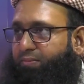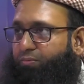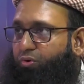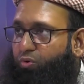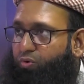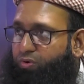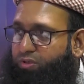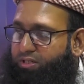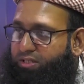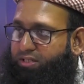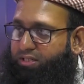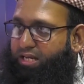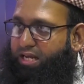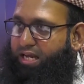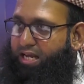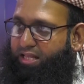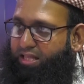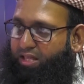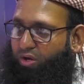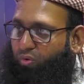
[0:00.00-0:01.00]
You could
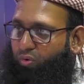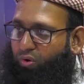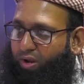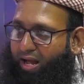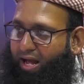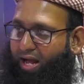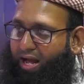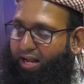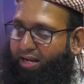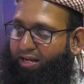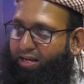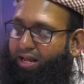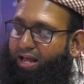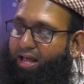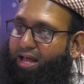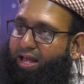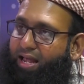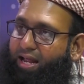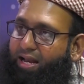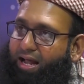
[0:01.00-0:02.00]
see the Quran
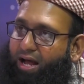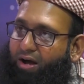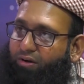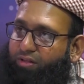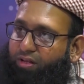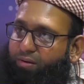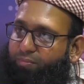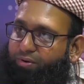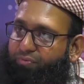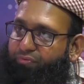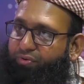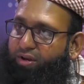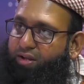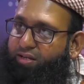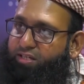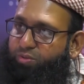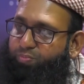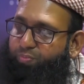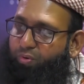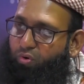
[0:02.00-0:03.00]
in how the Nabi of Allah
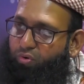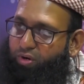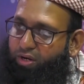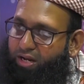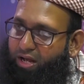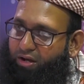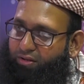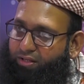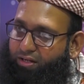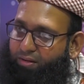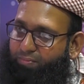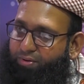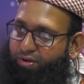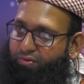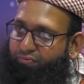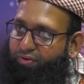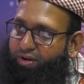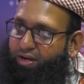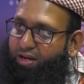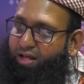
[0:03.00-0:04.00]
spoke, in how the Nabi
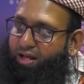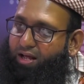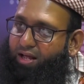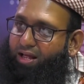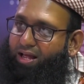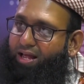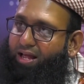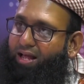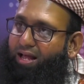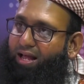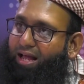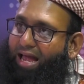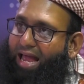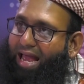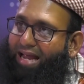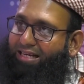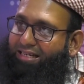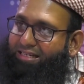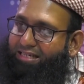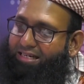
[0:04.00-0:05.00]
of Allah
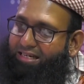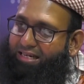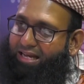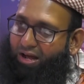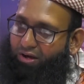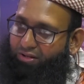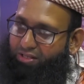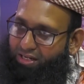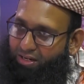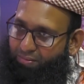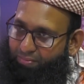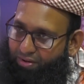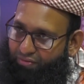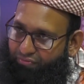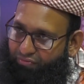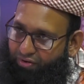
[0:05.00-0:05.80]
acted, in how the Nabi of